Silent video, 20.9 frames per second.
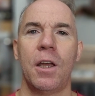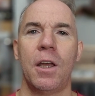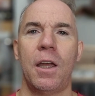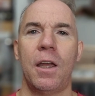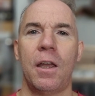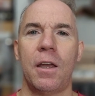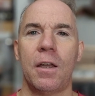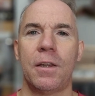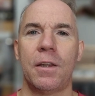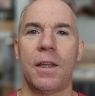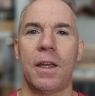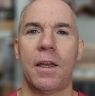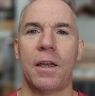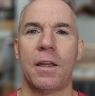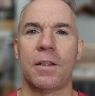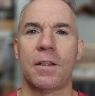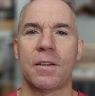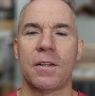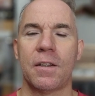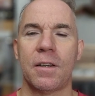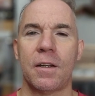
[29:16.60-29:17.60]

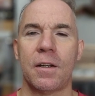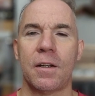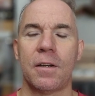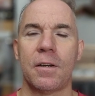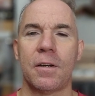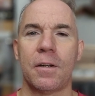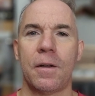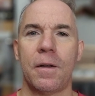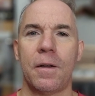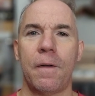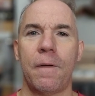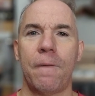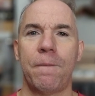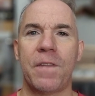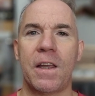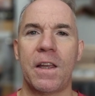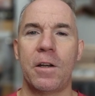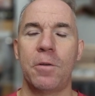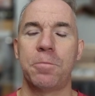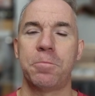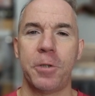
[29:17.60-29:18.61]
that
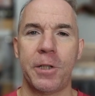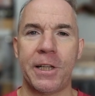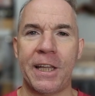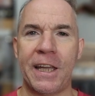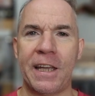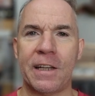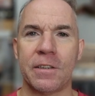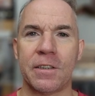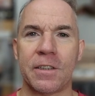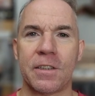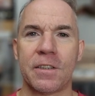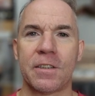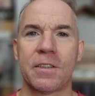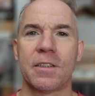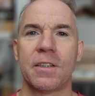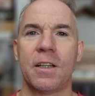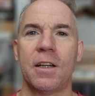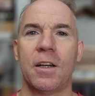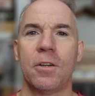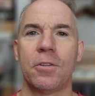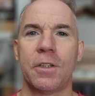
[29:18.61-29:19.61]
there are
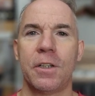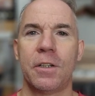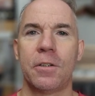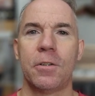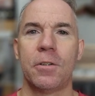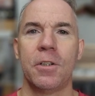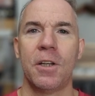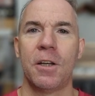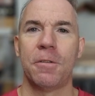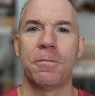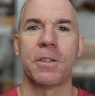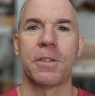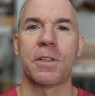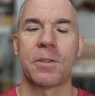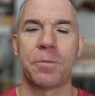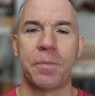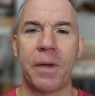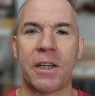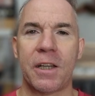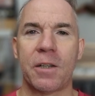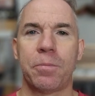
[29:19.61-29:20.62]
plants out there, I think a
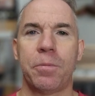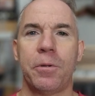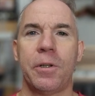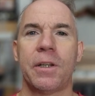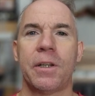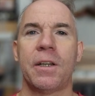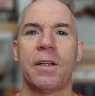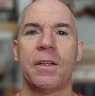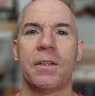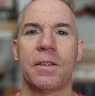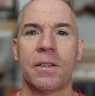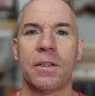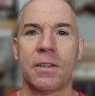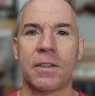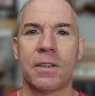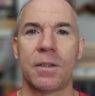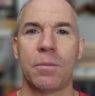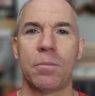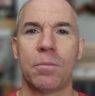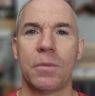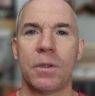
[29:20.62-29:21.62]
spider plant and
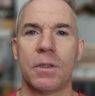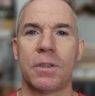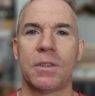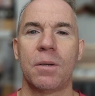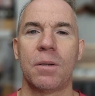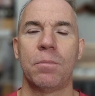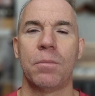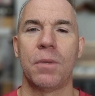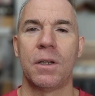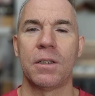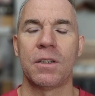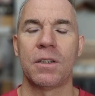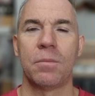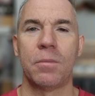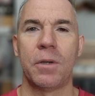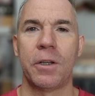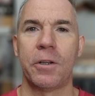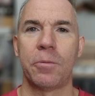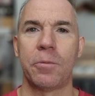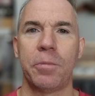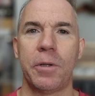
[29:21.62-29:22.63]
some
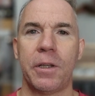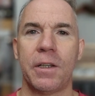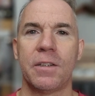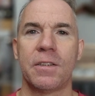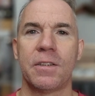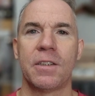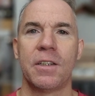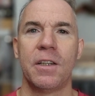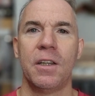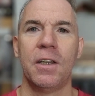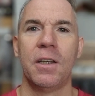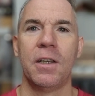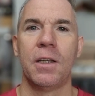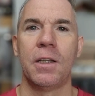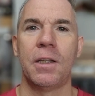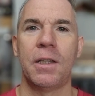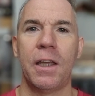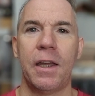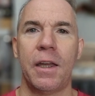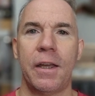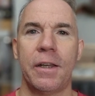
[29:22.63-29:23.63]
other plants
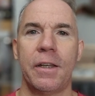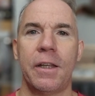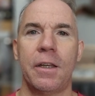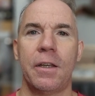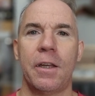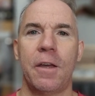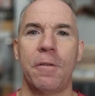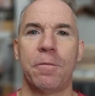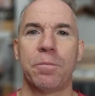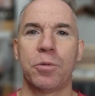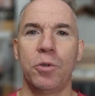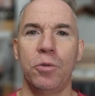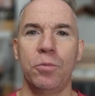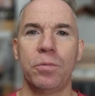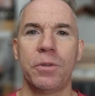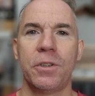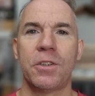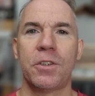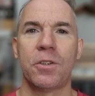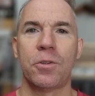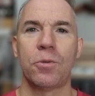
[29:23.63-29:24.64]
that have
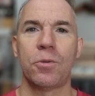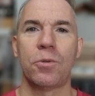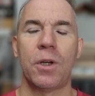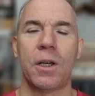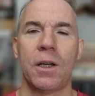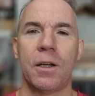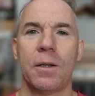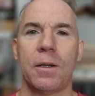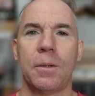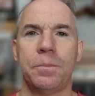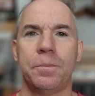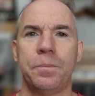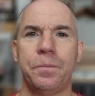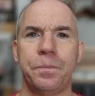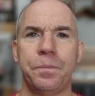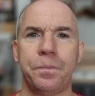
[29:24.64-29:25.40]
proven to